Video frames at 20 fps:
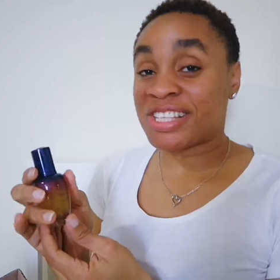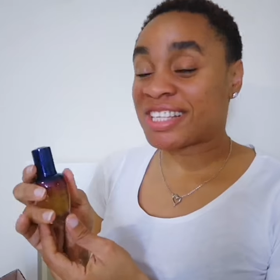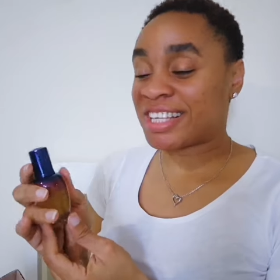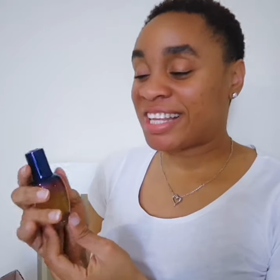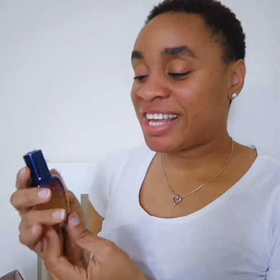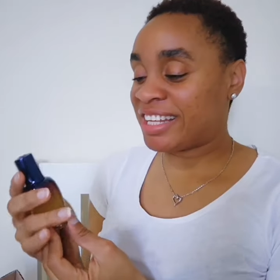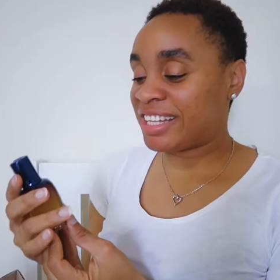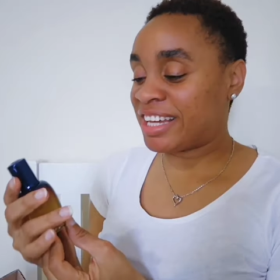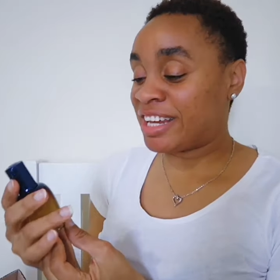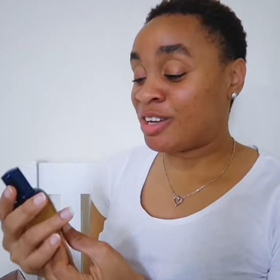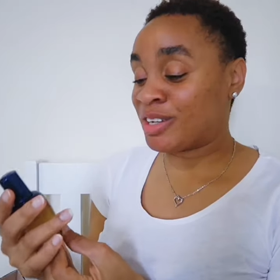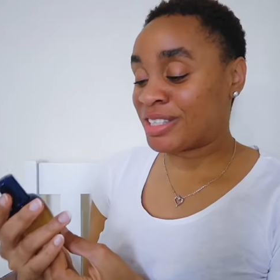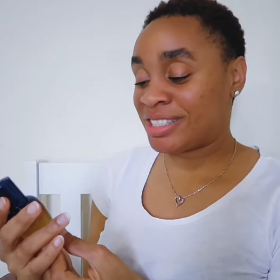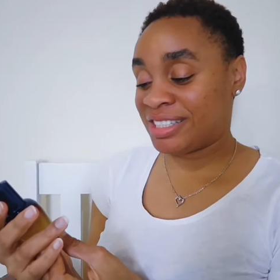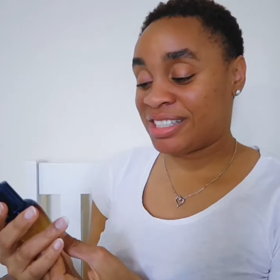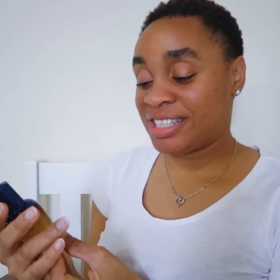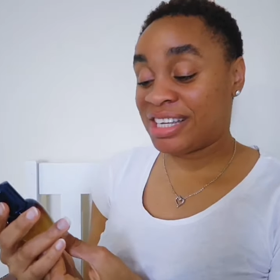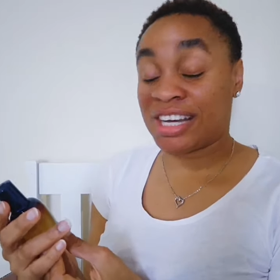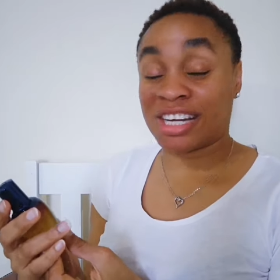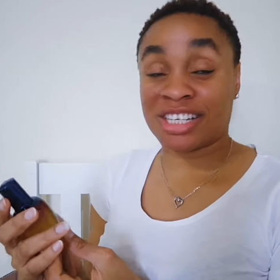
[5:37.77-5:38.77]
clear that
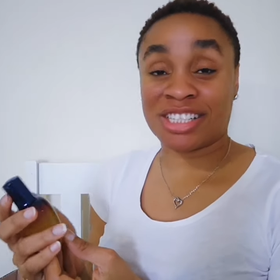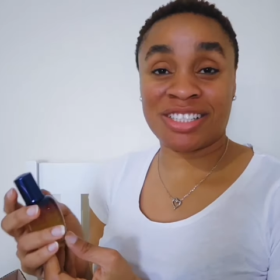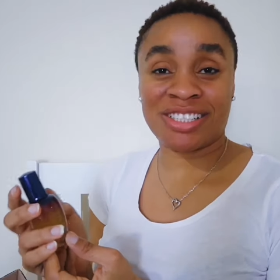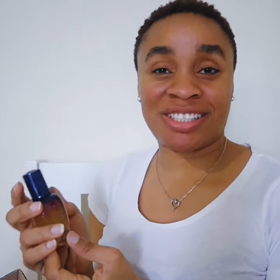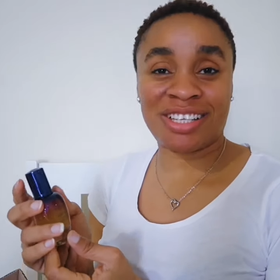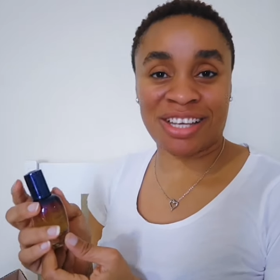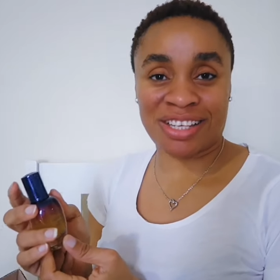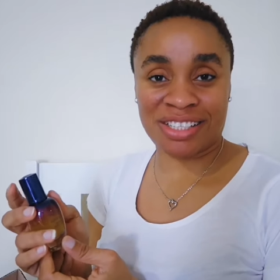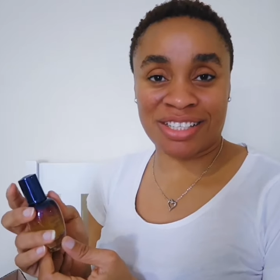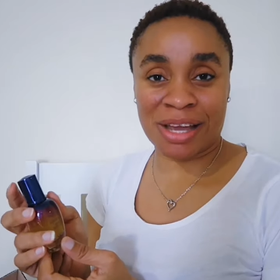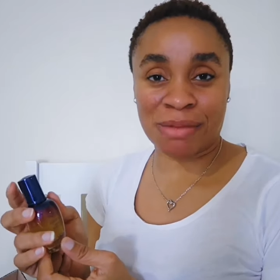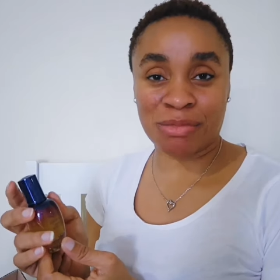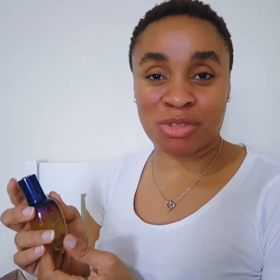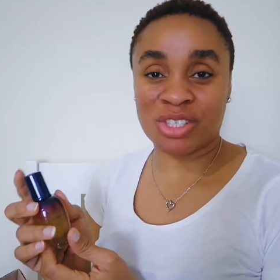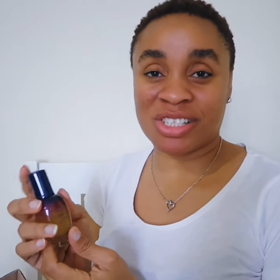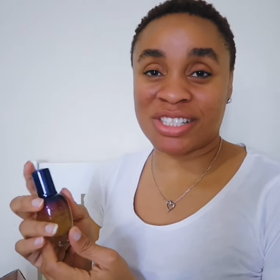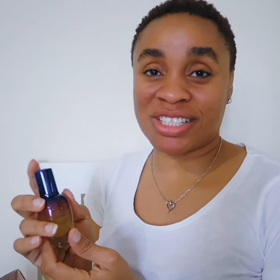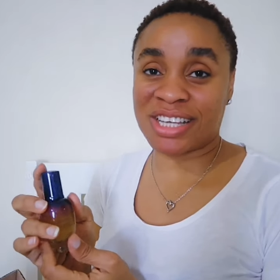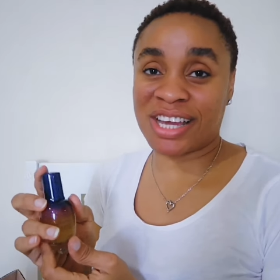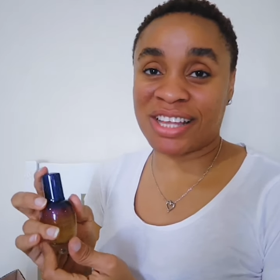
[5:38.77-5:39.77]
l'occitane actually take time to
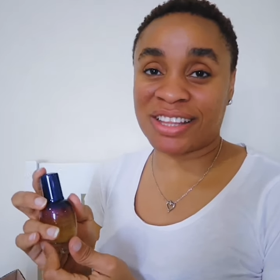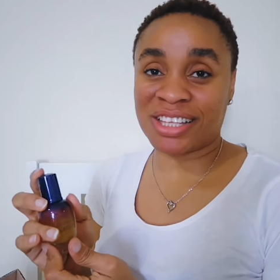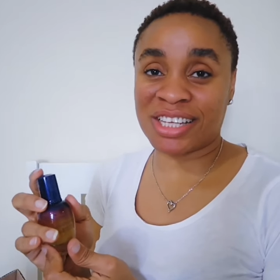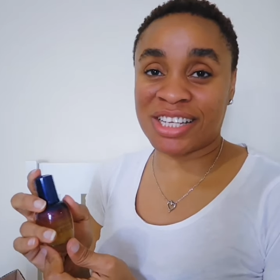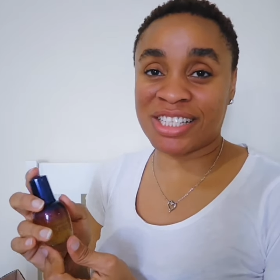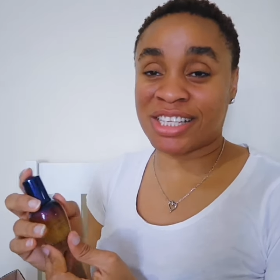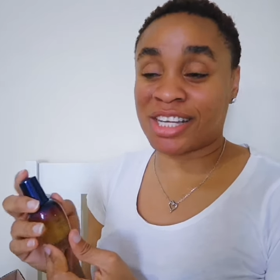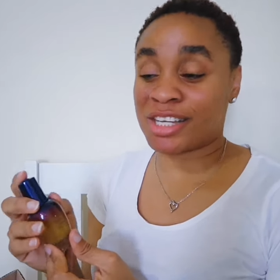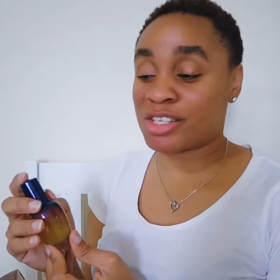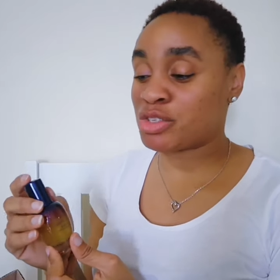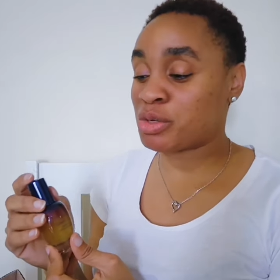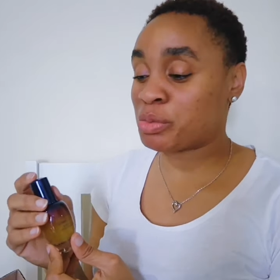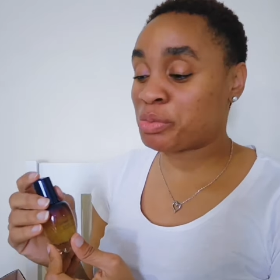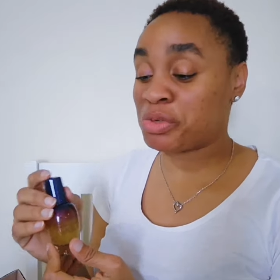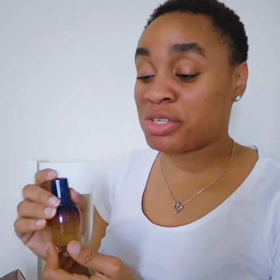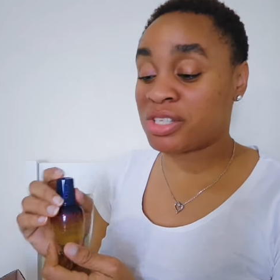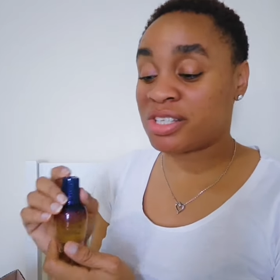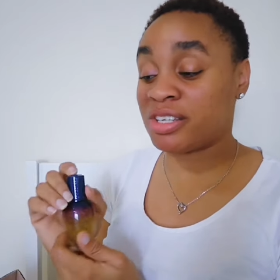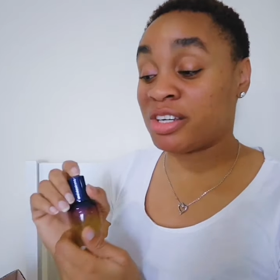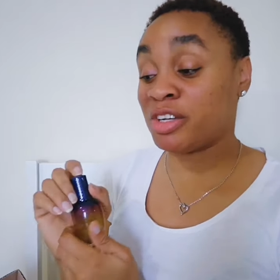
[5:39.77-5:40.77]
design things that are so
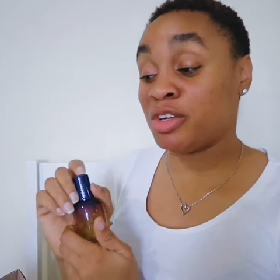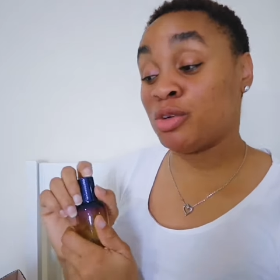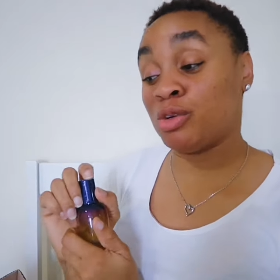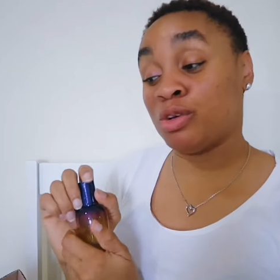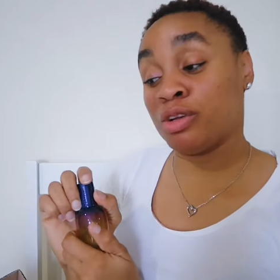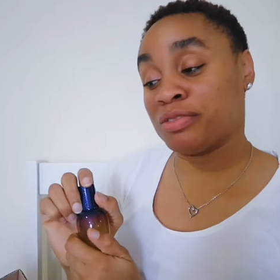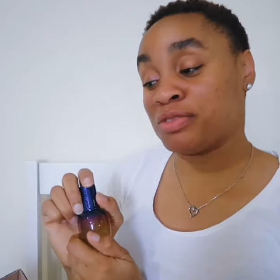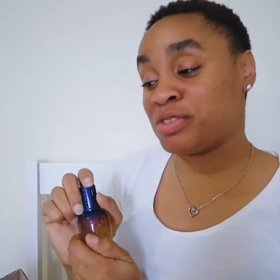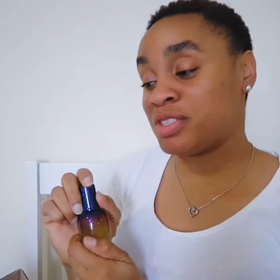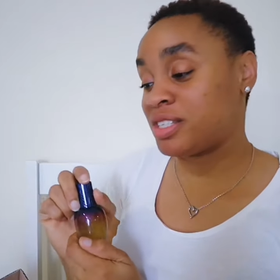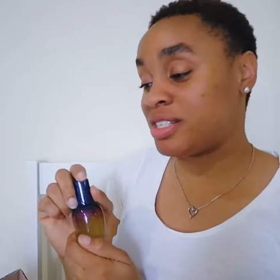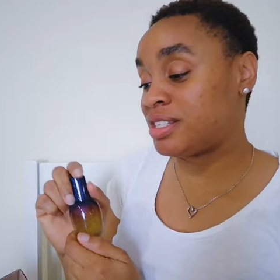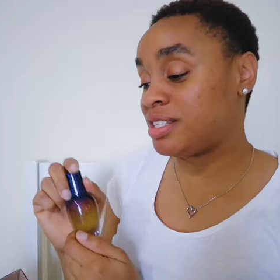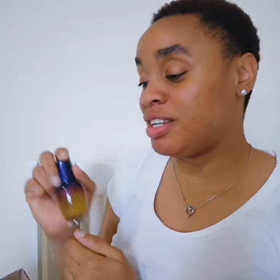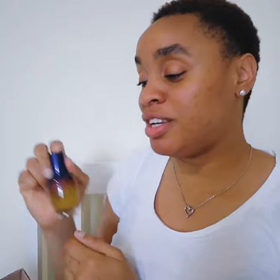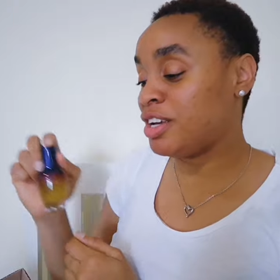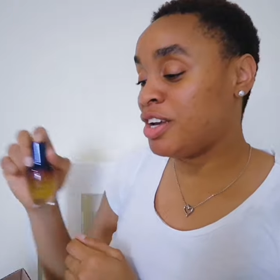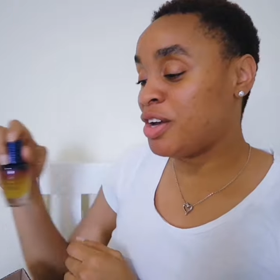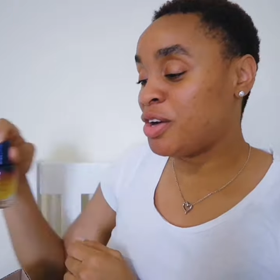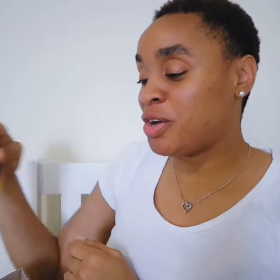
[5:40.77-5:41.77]
pretty that you love to see
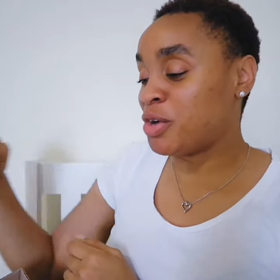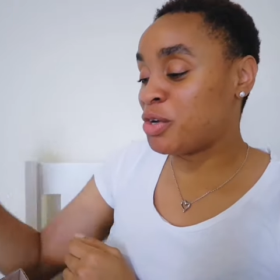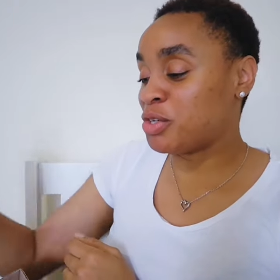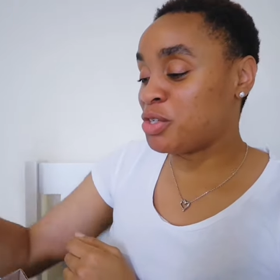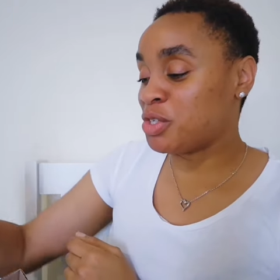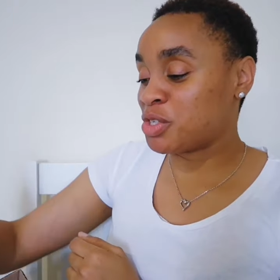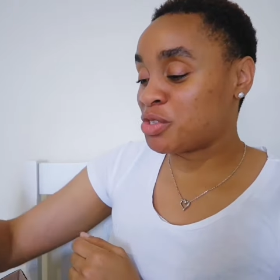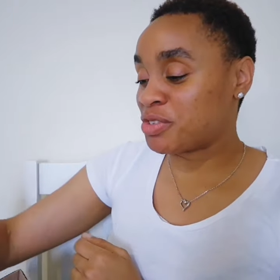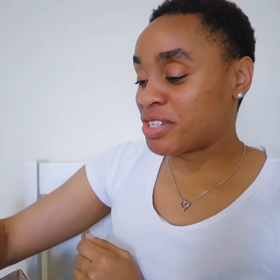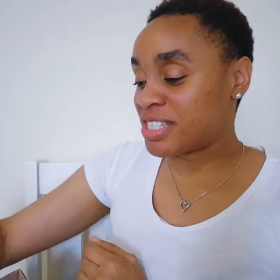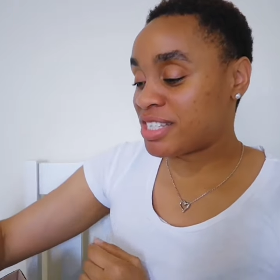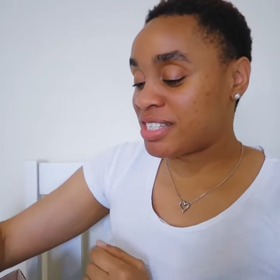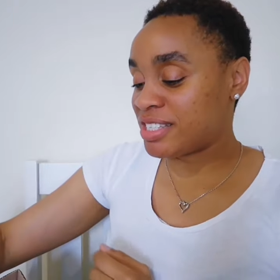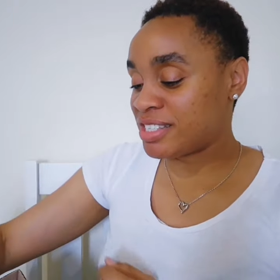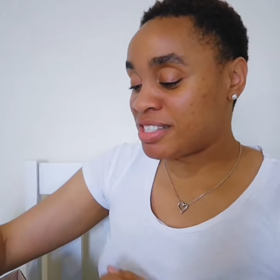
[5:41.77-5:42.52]
on your dressing